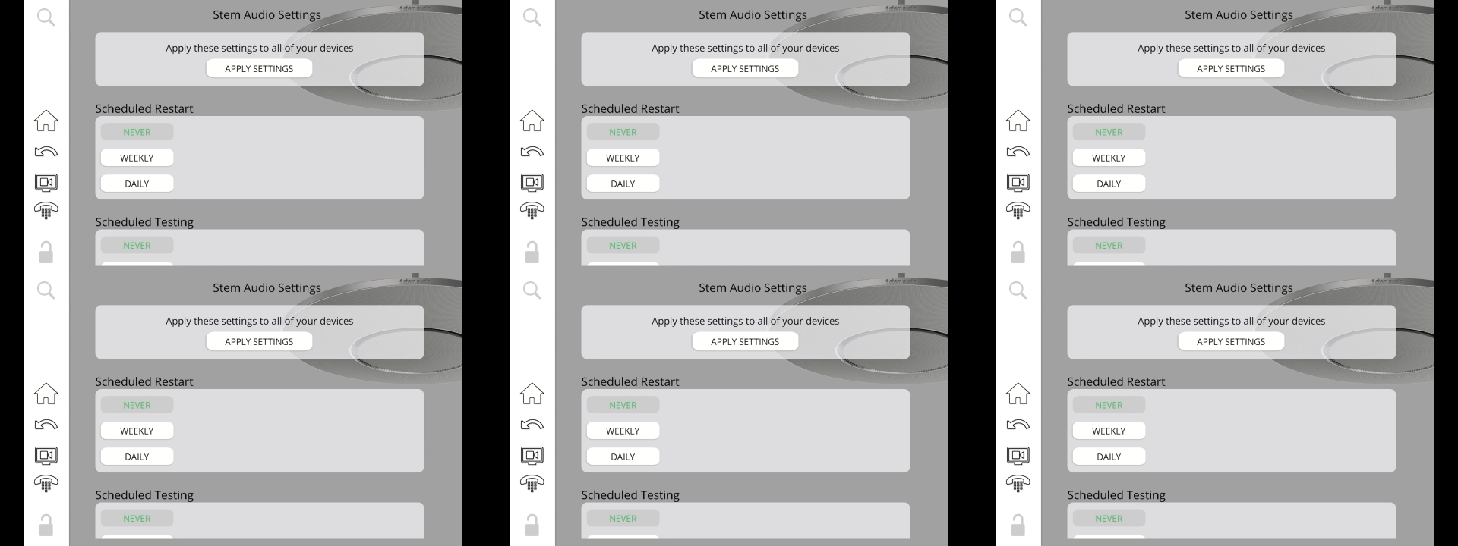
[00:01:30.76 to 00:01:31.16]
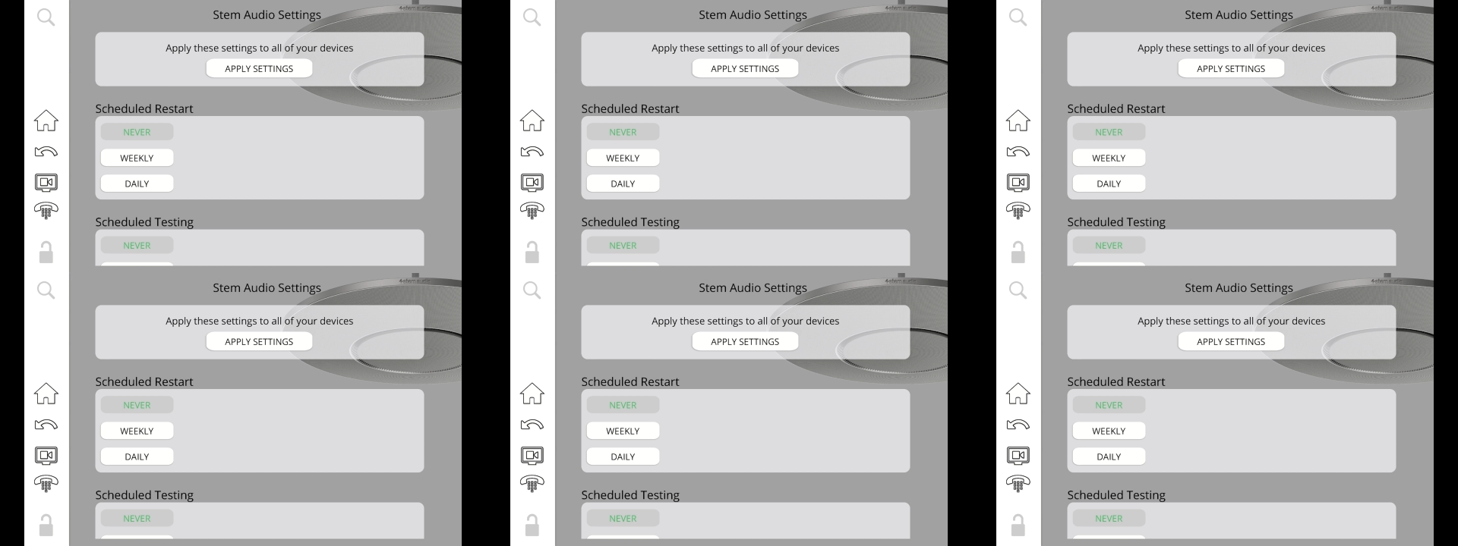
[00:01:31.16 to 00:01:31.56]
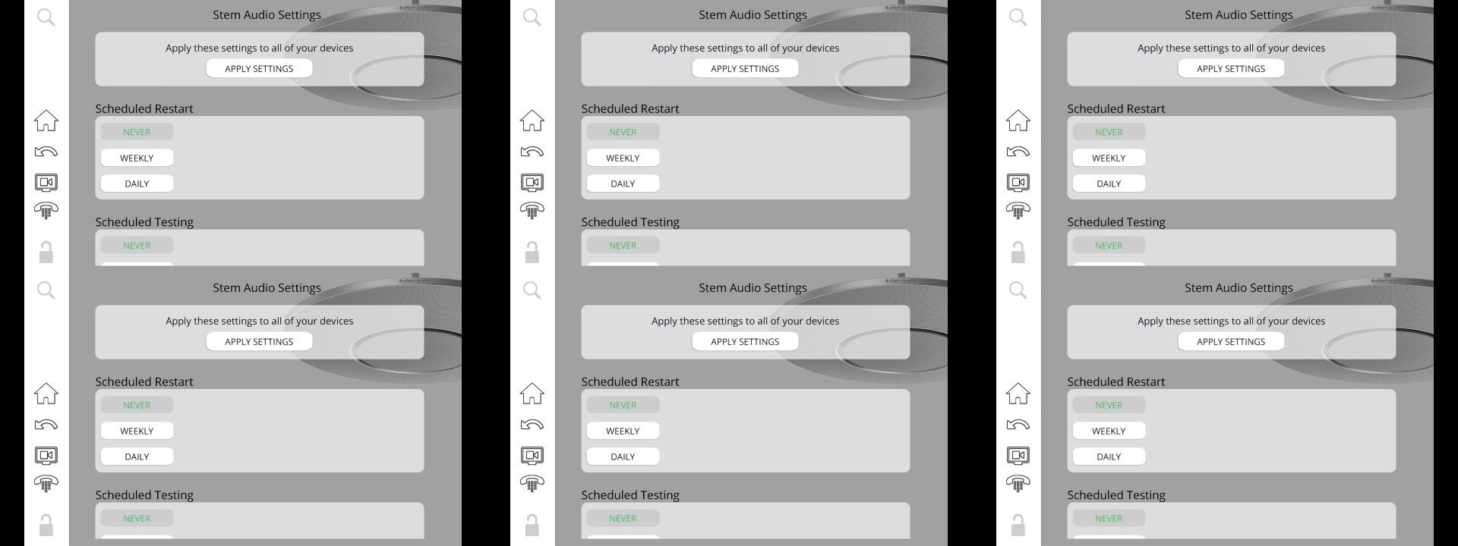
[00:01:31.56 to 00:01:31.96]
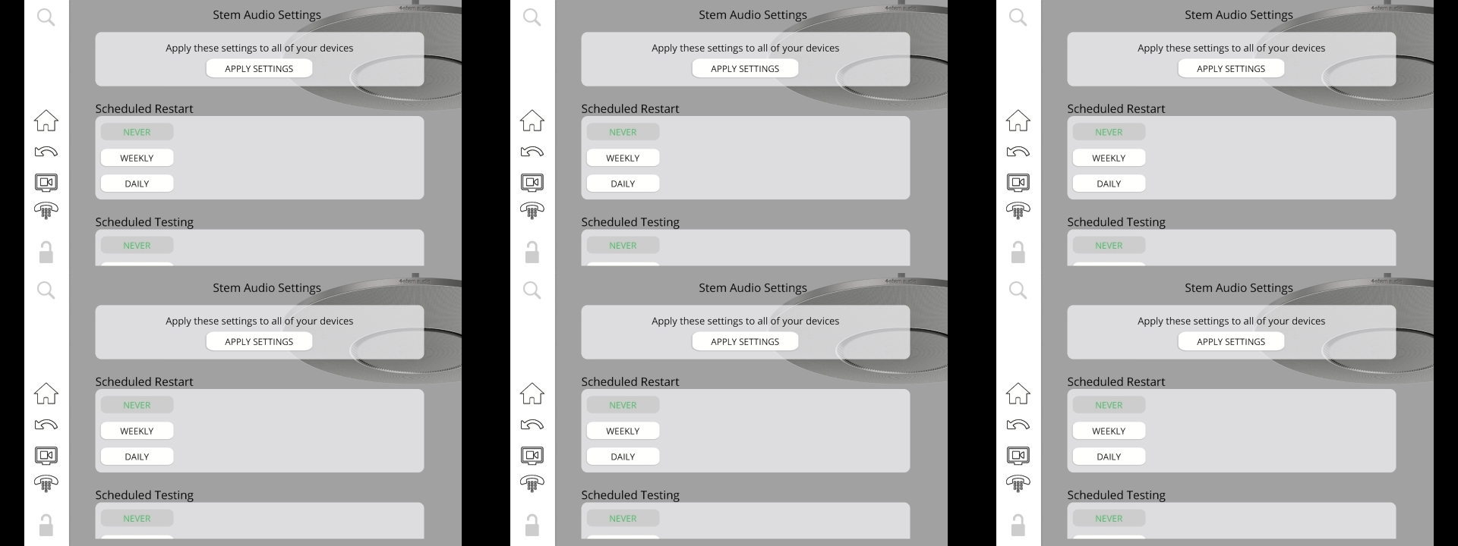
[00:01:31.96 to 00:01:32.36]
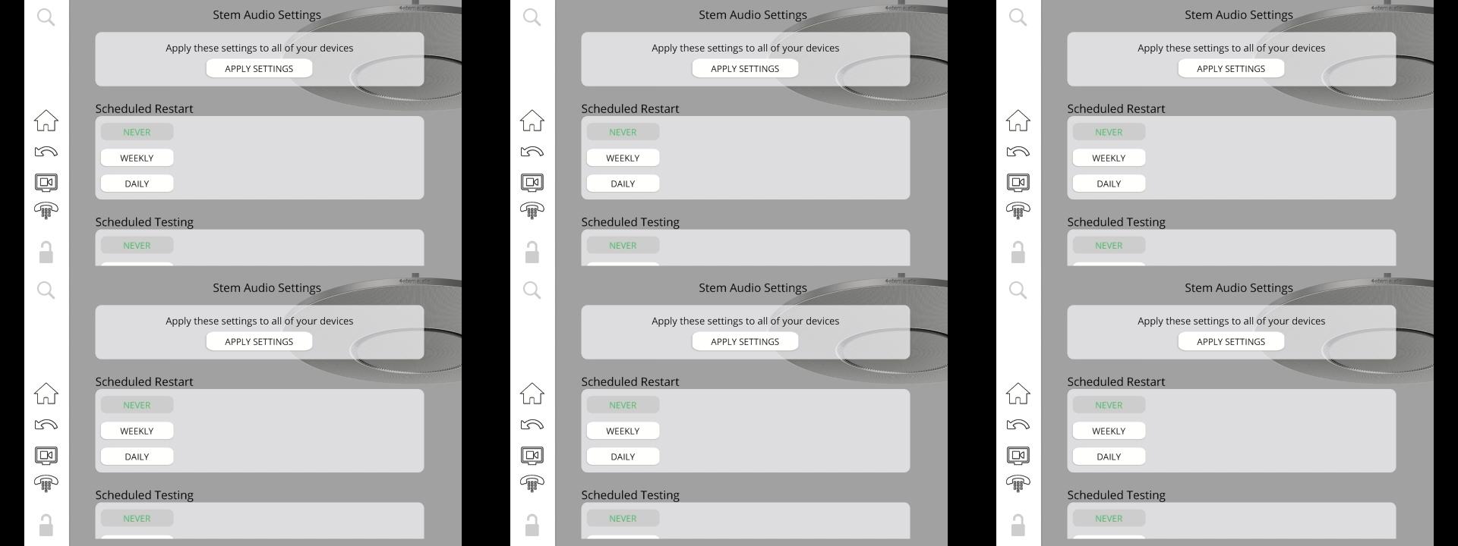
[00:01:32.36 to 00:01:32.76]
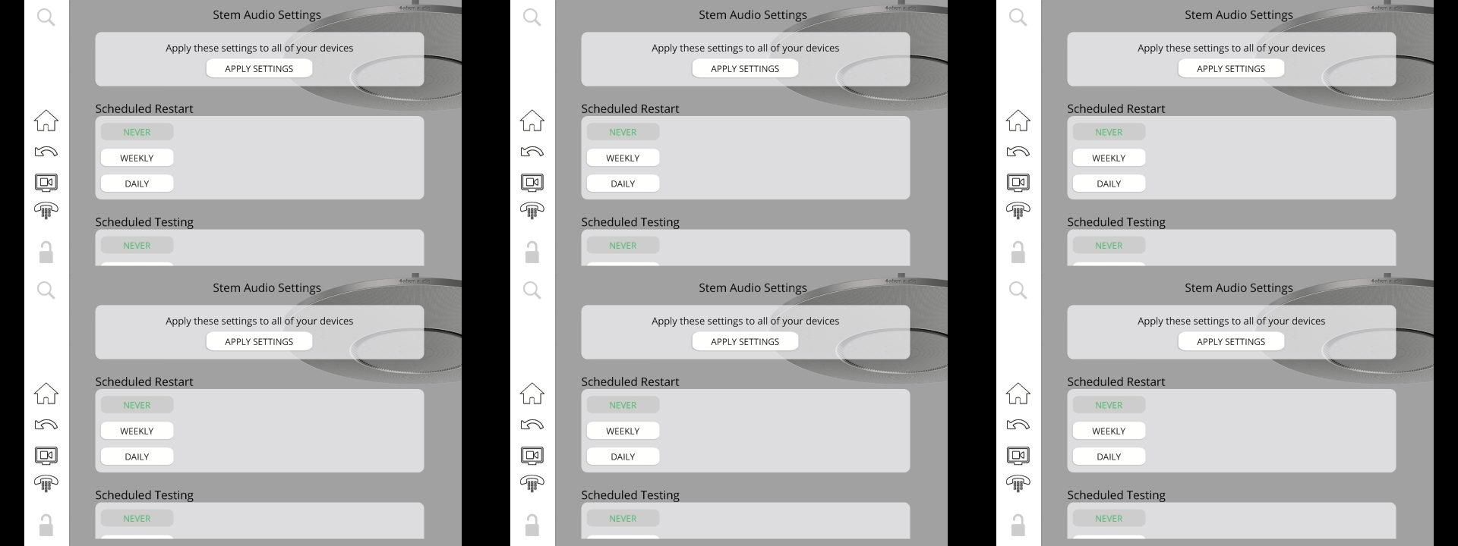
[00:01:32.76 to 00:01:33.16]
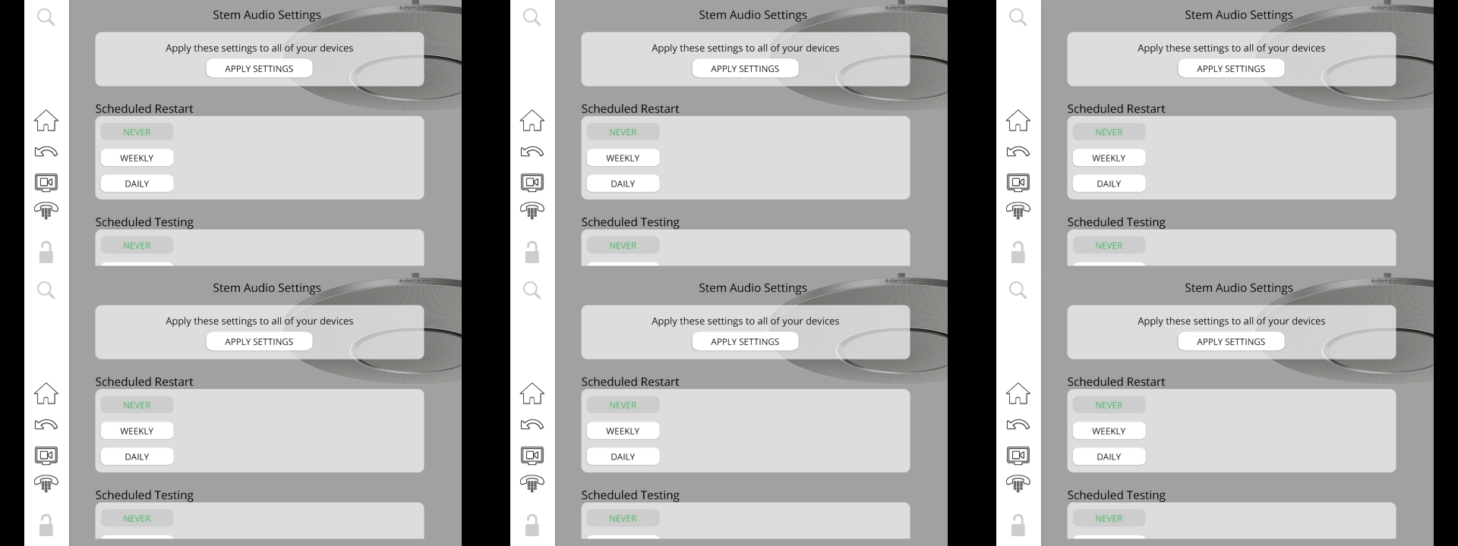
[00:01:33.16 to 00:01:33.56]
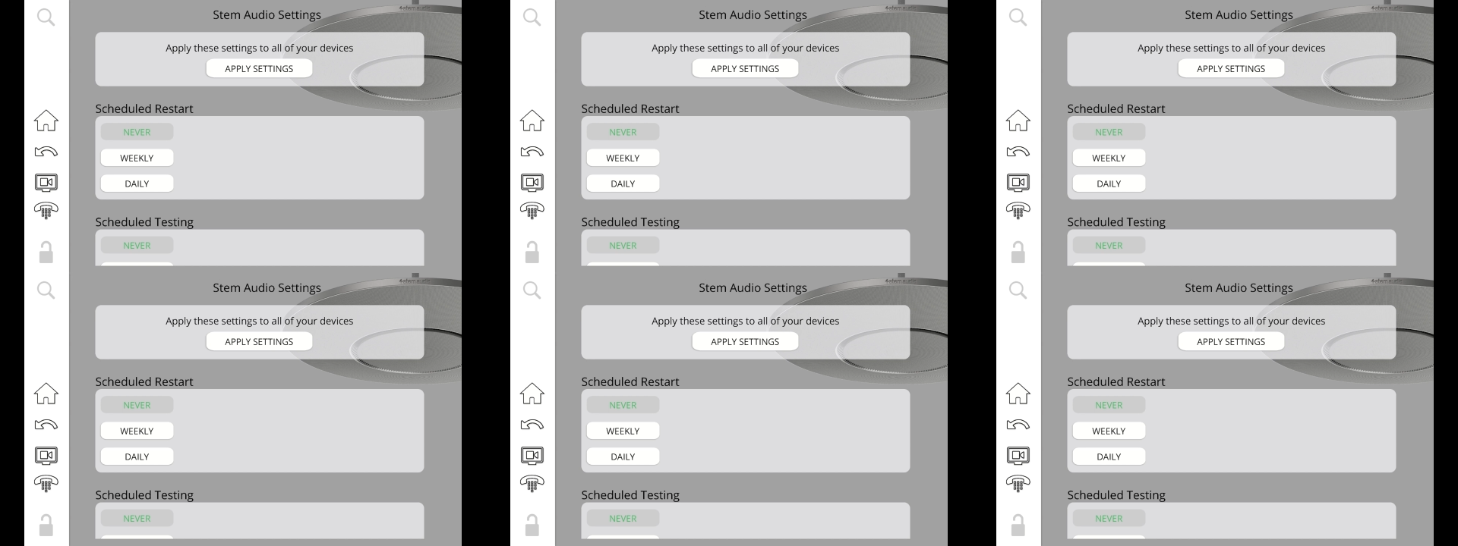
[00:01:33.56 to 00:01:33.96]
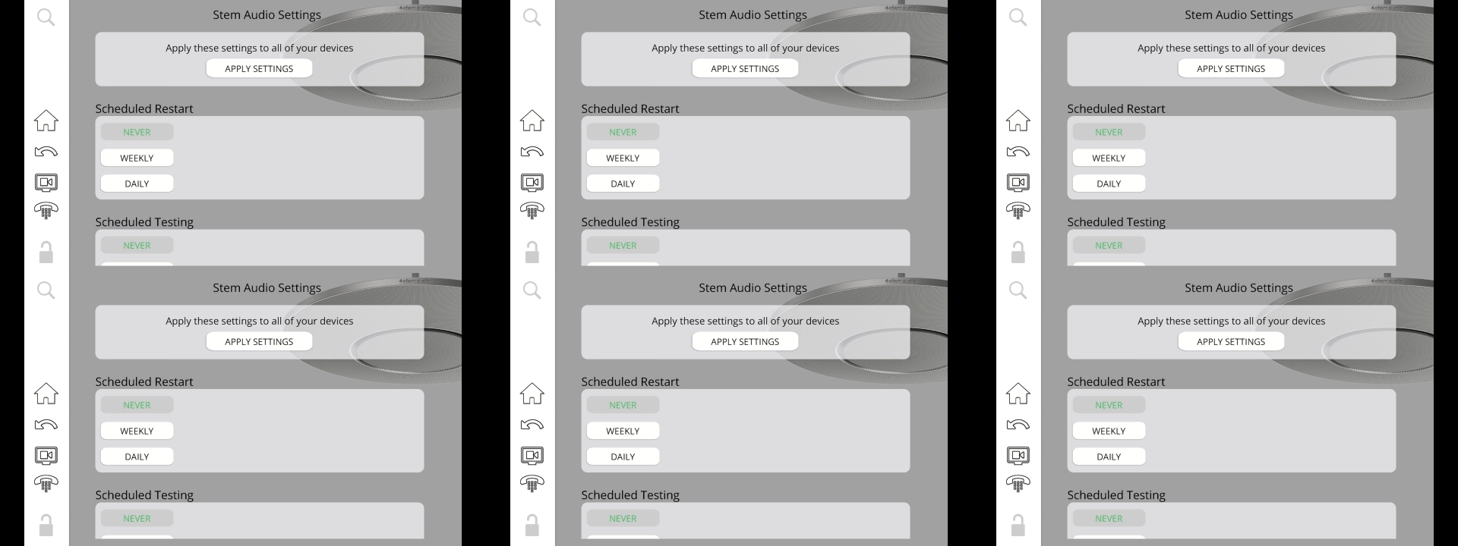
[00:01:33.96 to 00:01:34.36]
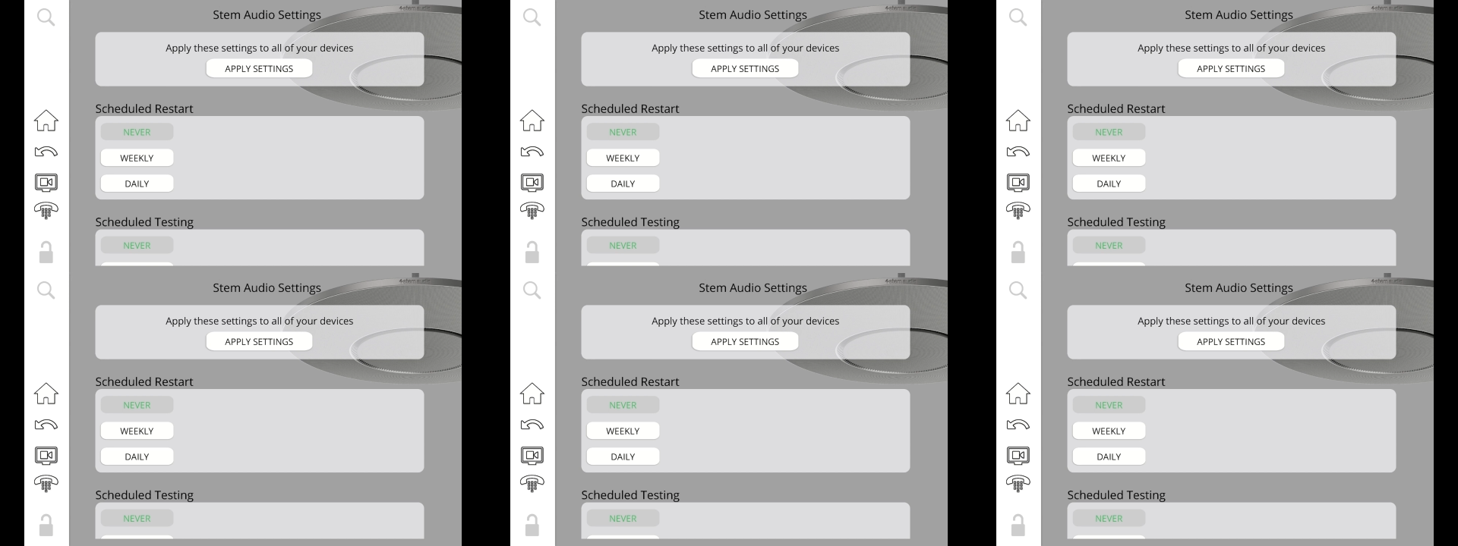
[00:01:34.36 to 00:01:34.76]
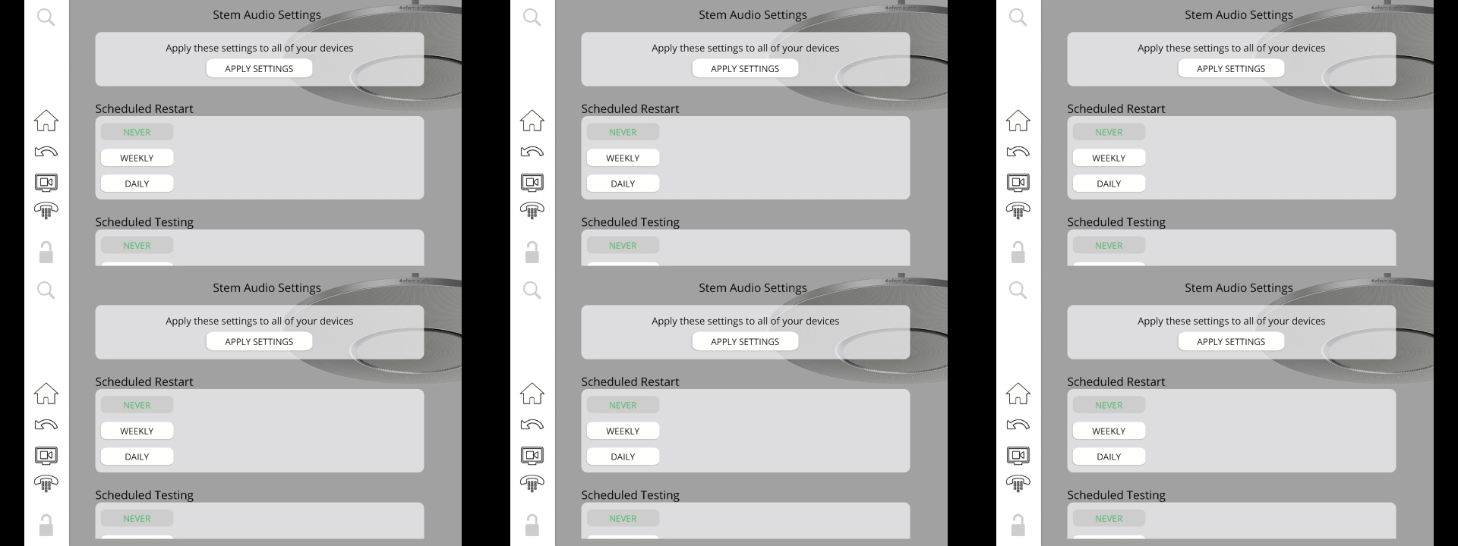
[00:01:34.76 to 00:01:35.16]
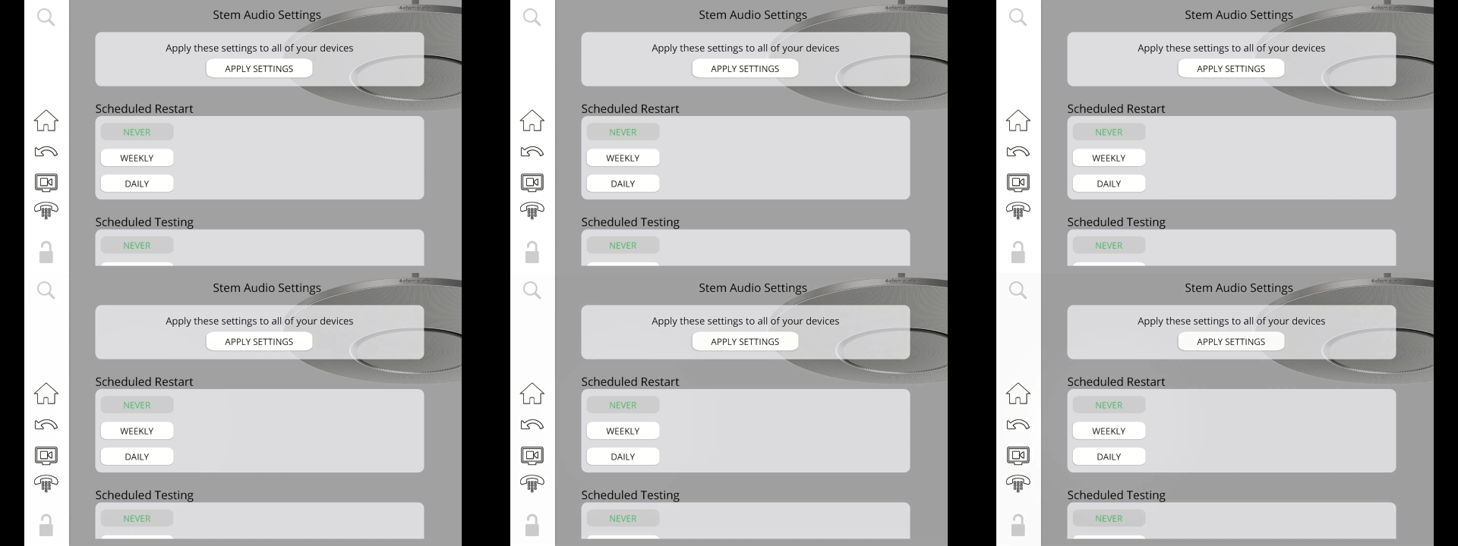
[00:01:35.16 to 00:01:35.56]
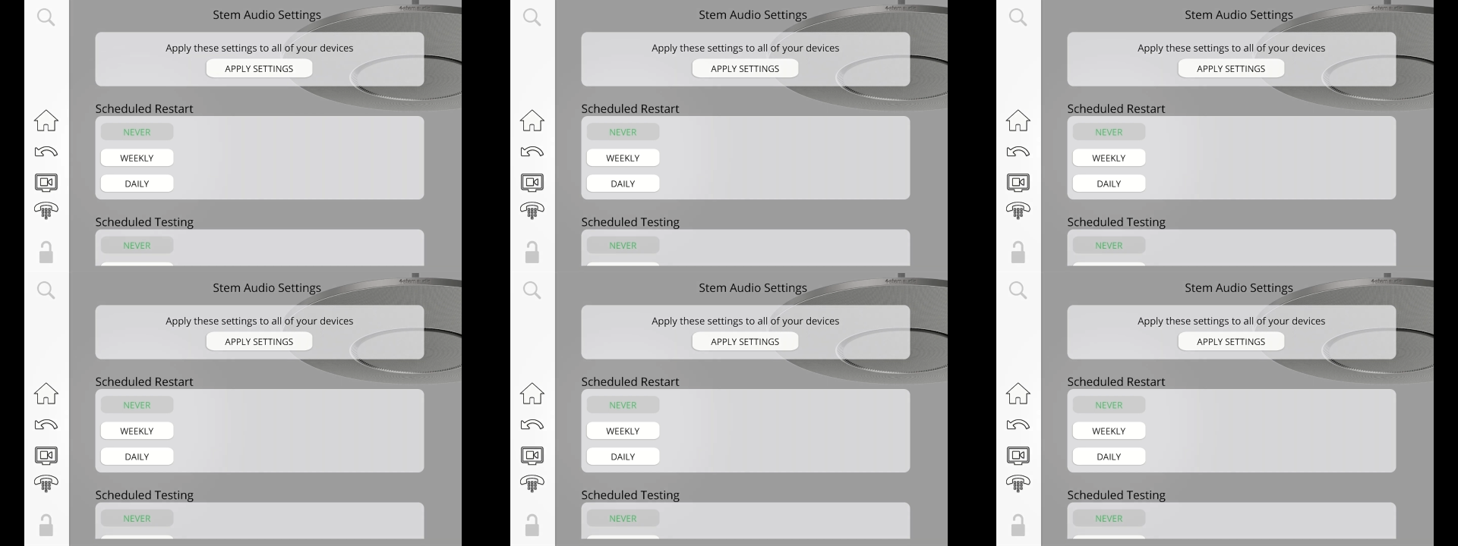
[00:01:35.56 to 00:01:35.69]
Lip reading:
(no speaker visible)